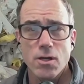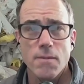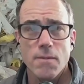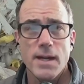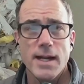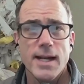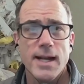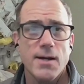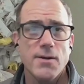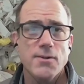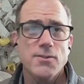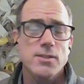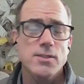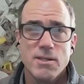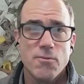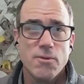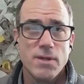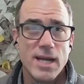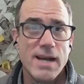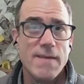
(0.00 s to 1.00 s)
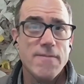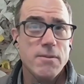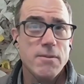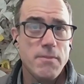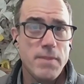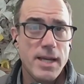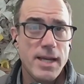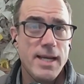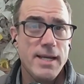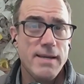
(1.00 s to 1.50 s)
on my house. When I have to
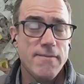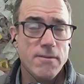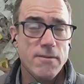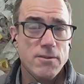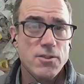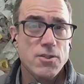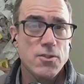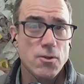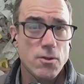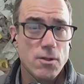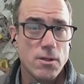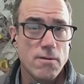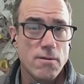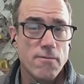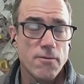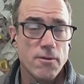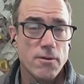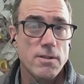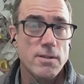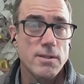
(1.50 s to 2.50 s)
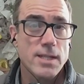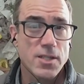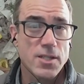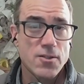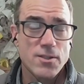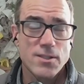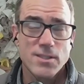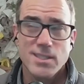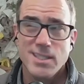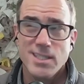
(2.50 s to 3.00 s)
pay for
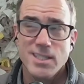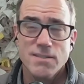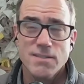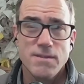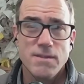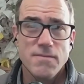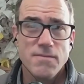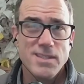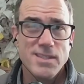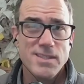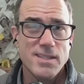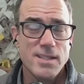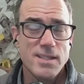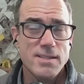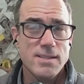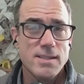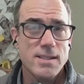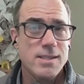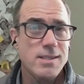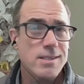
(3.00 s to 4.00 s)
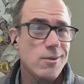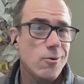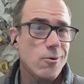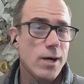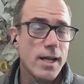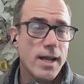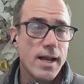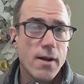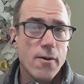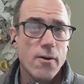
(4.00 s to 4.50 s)
electricity, it's 50 cents a
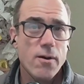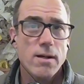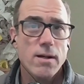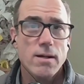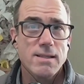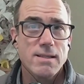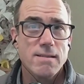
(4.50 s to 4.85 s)
kilowatt hour.